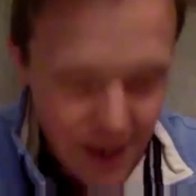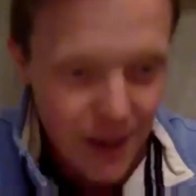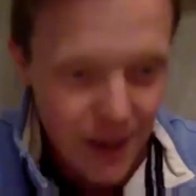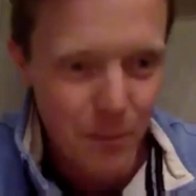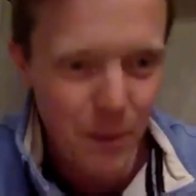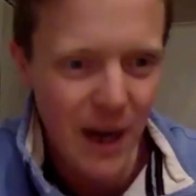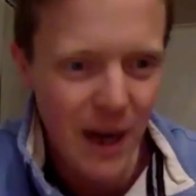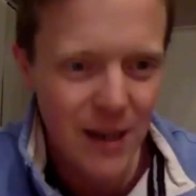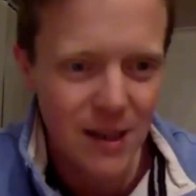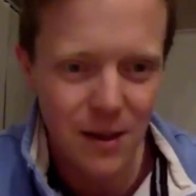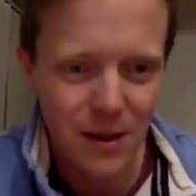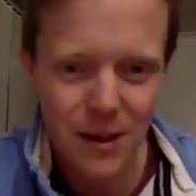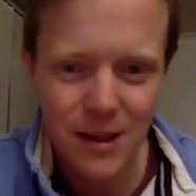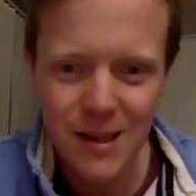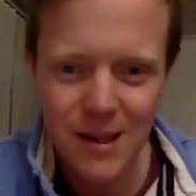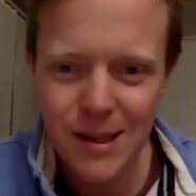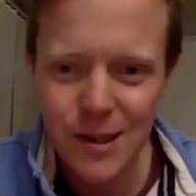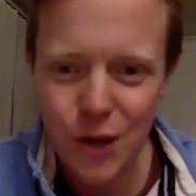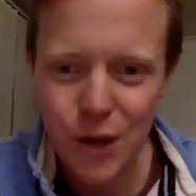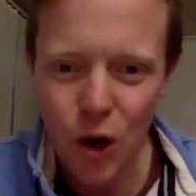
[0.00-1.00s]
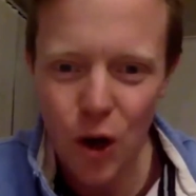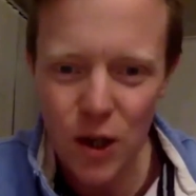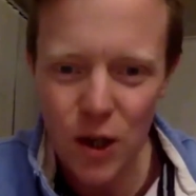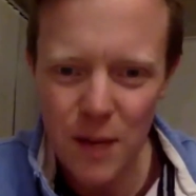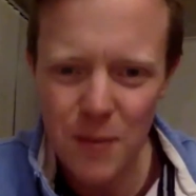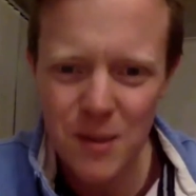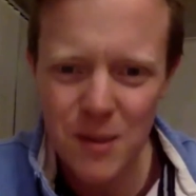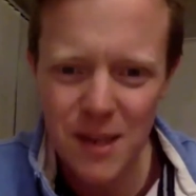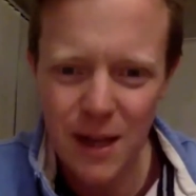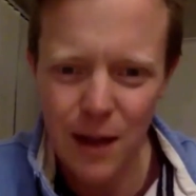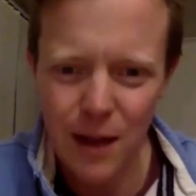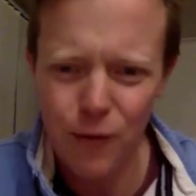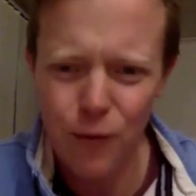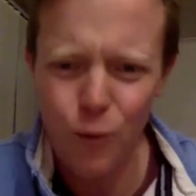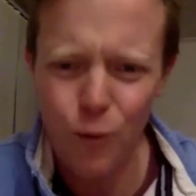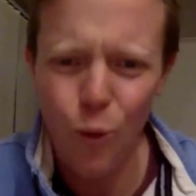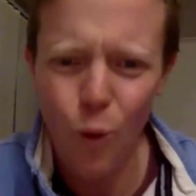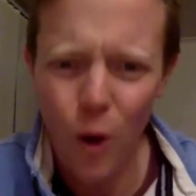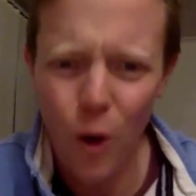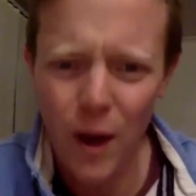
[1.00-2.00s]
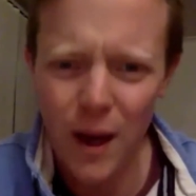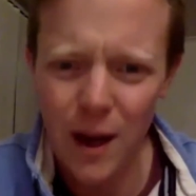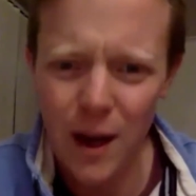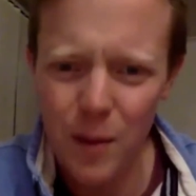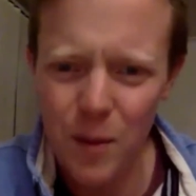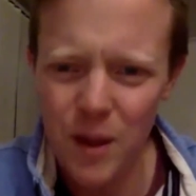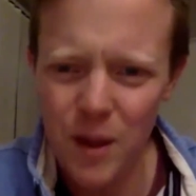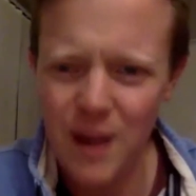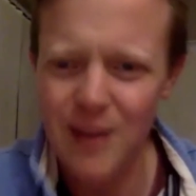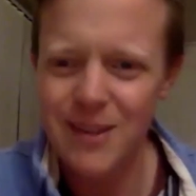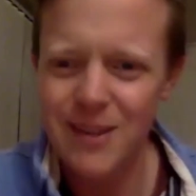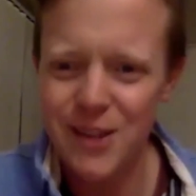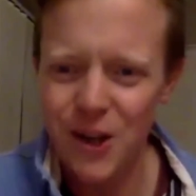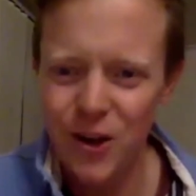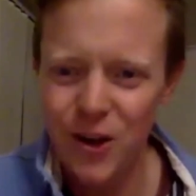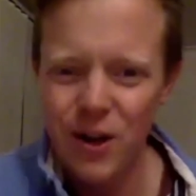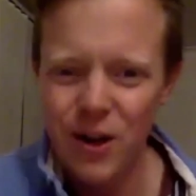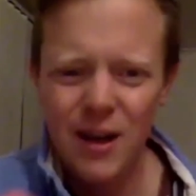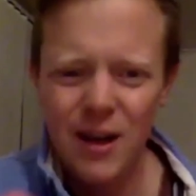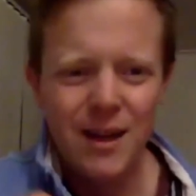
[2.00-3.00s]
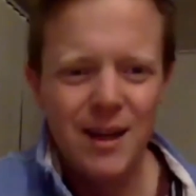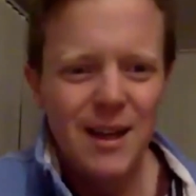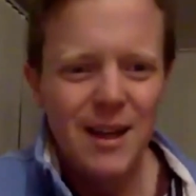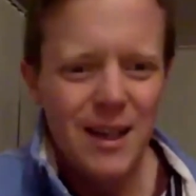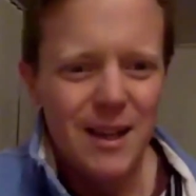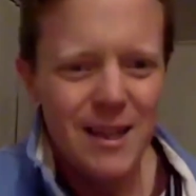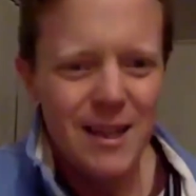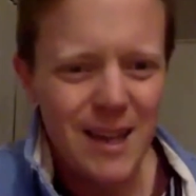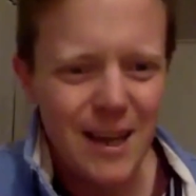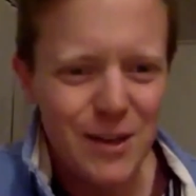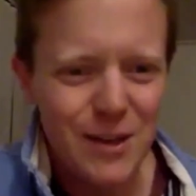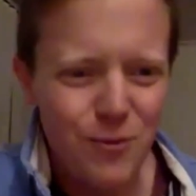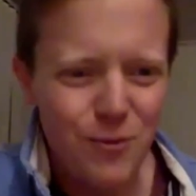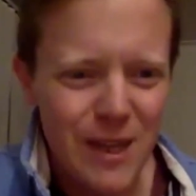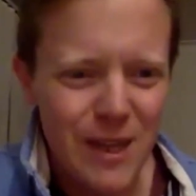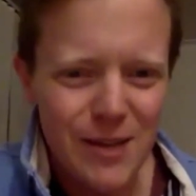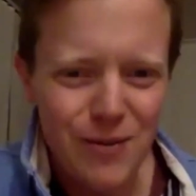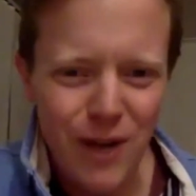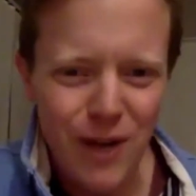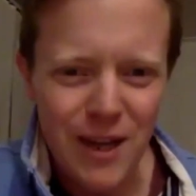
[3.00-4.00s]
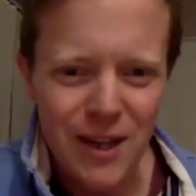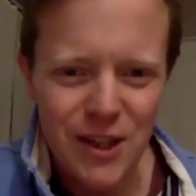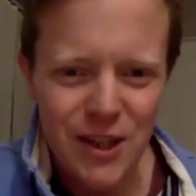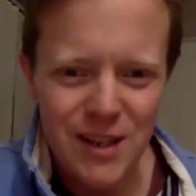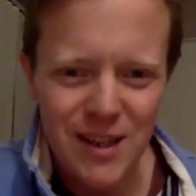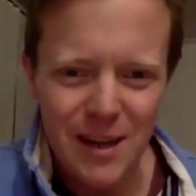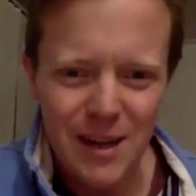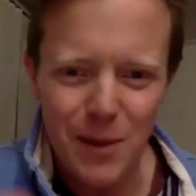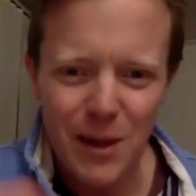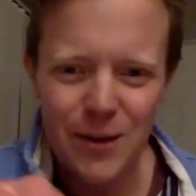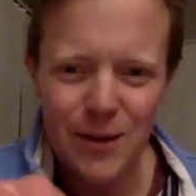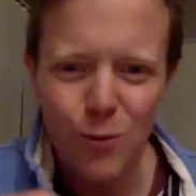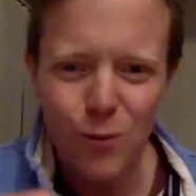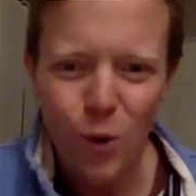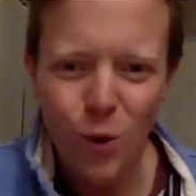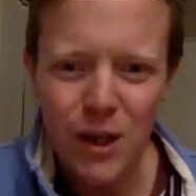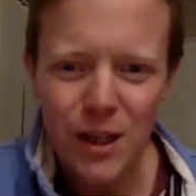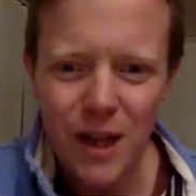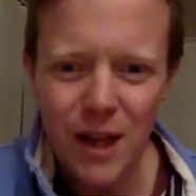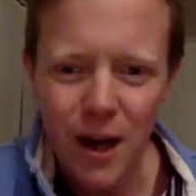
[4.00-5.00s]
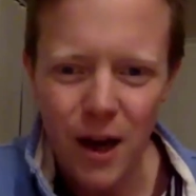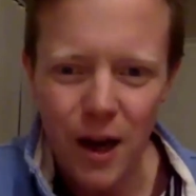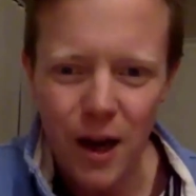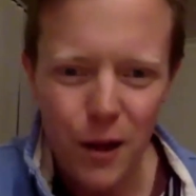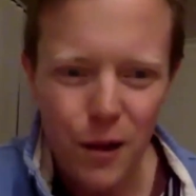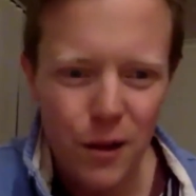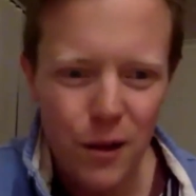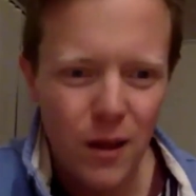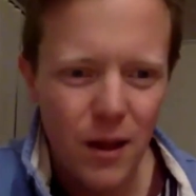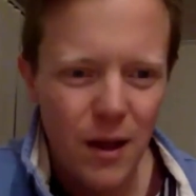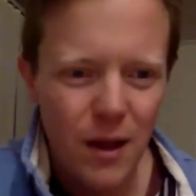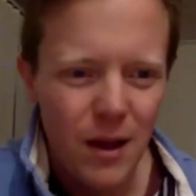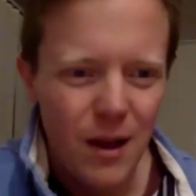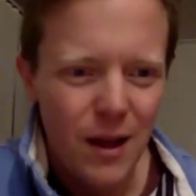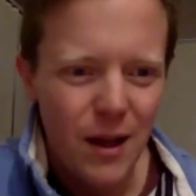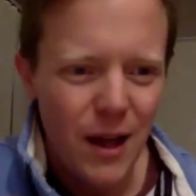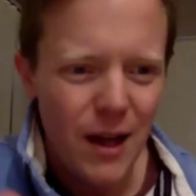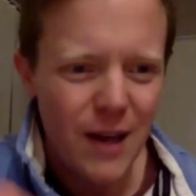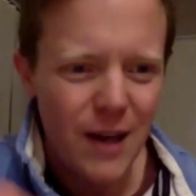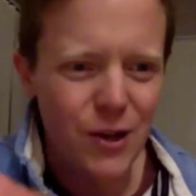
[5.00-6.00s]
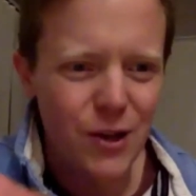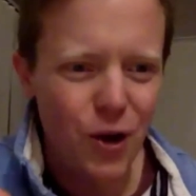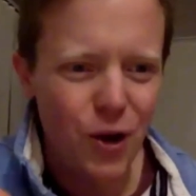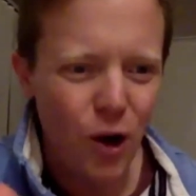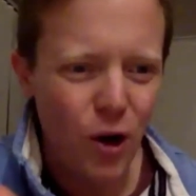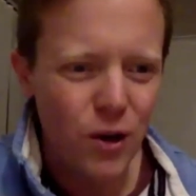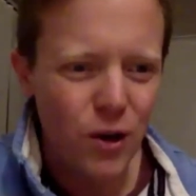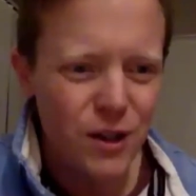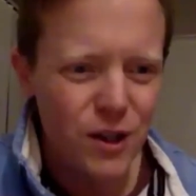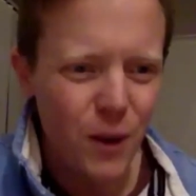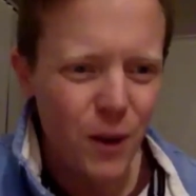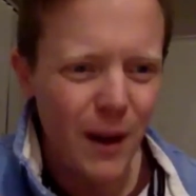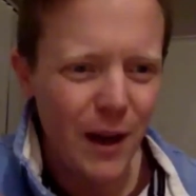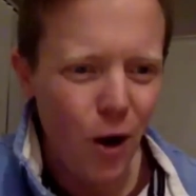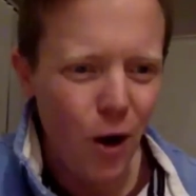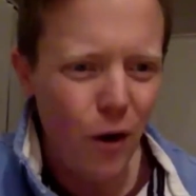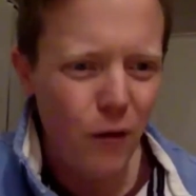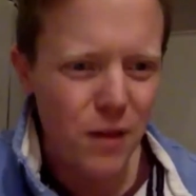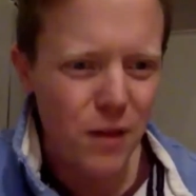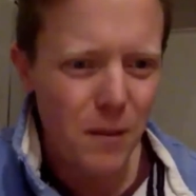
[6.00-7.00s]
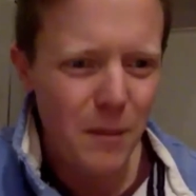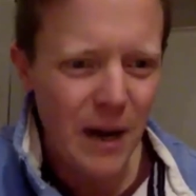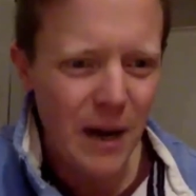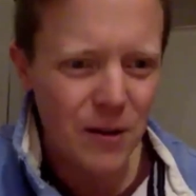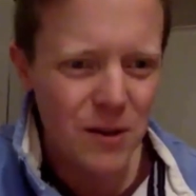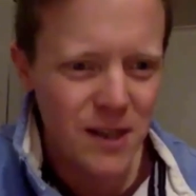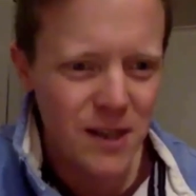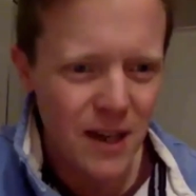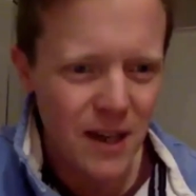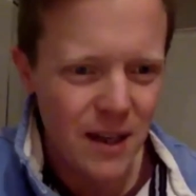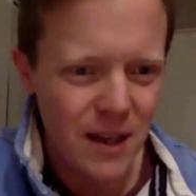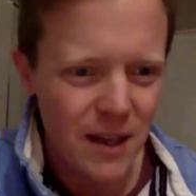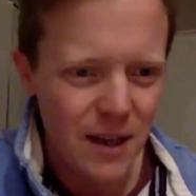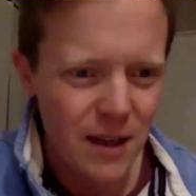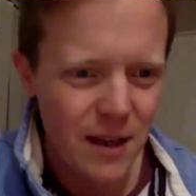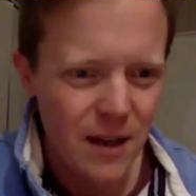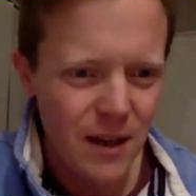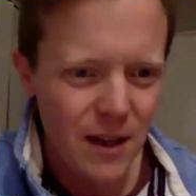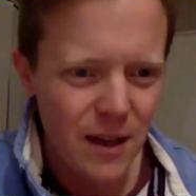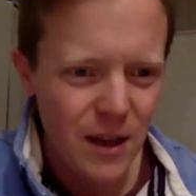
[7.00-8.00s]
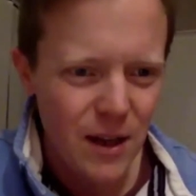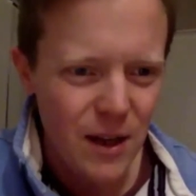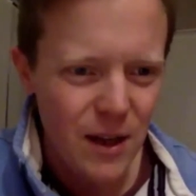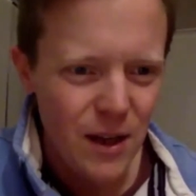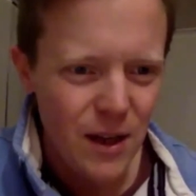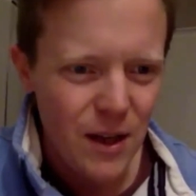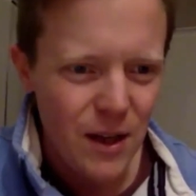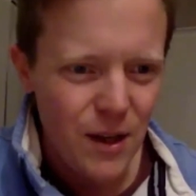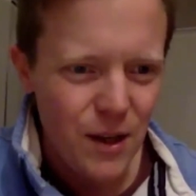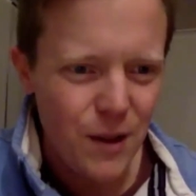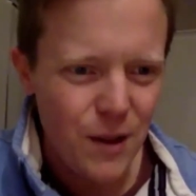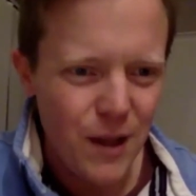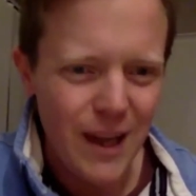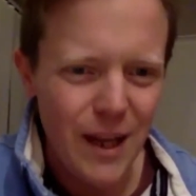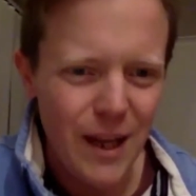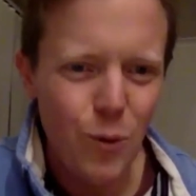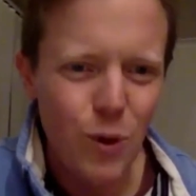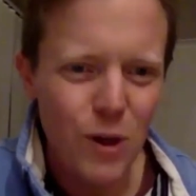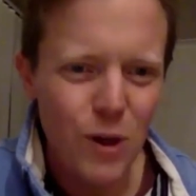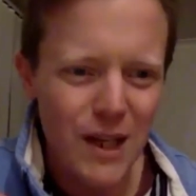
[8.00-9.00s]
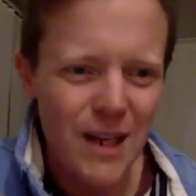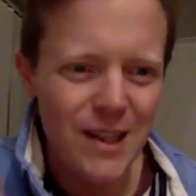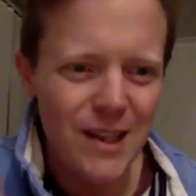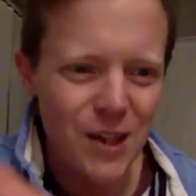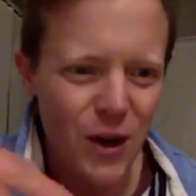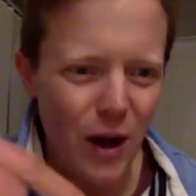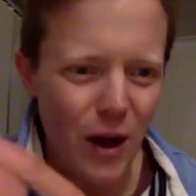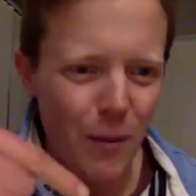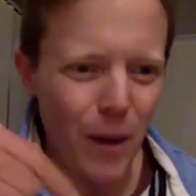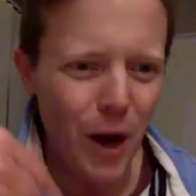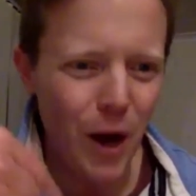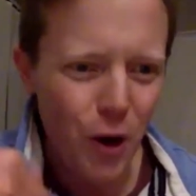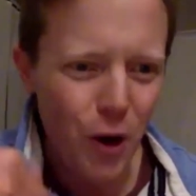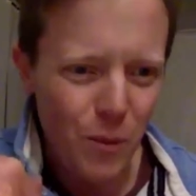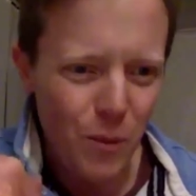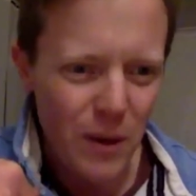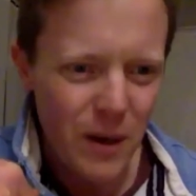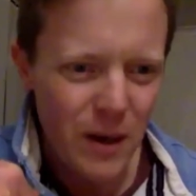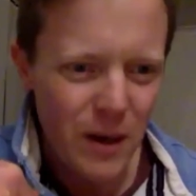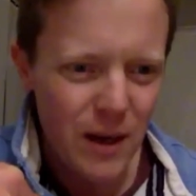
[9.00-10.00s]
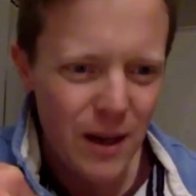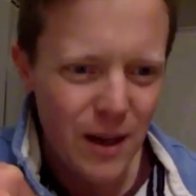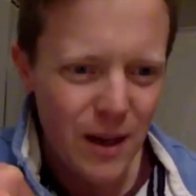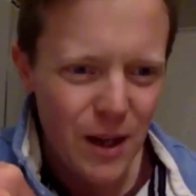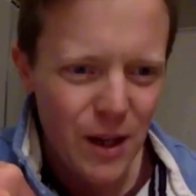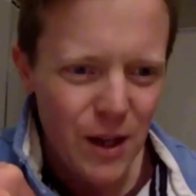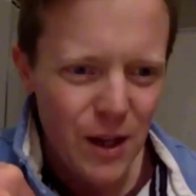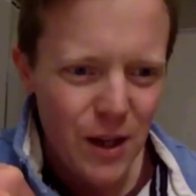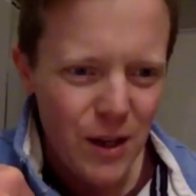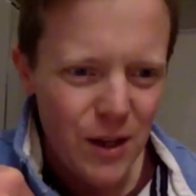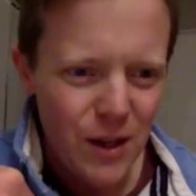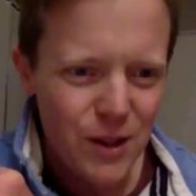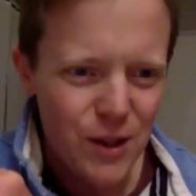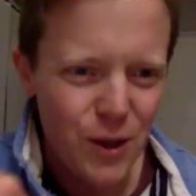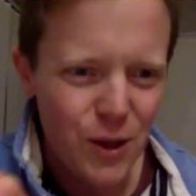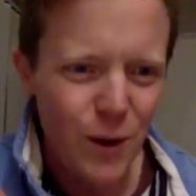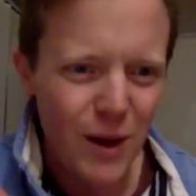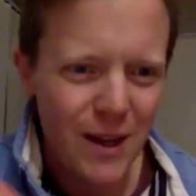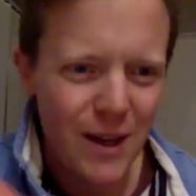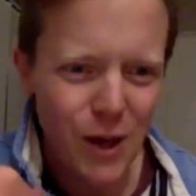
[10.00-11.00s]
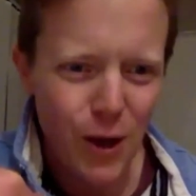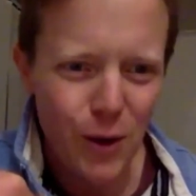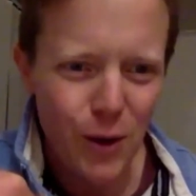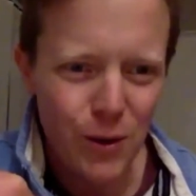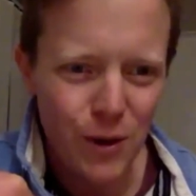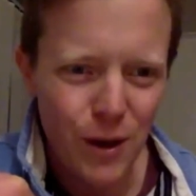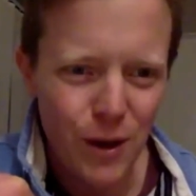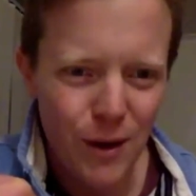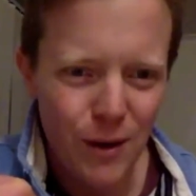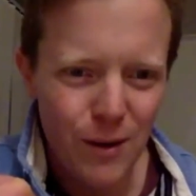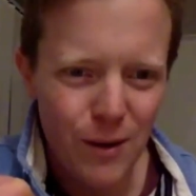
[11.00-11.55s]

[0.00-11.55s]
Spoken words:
in battle. This is God himself walking up the hill. So this gets really strange, doesn't it? Because what on earth is God doing off the mountain that he would need to come home to his own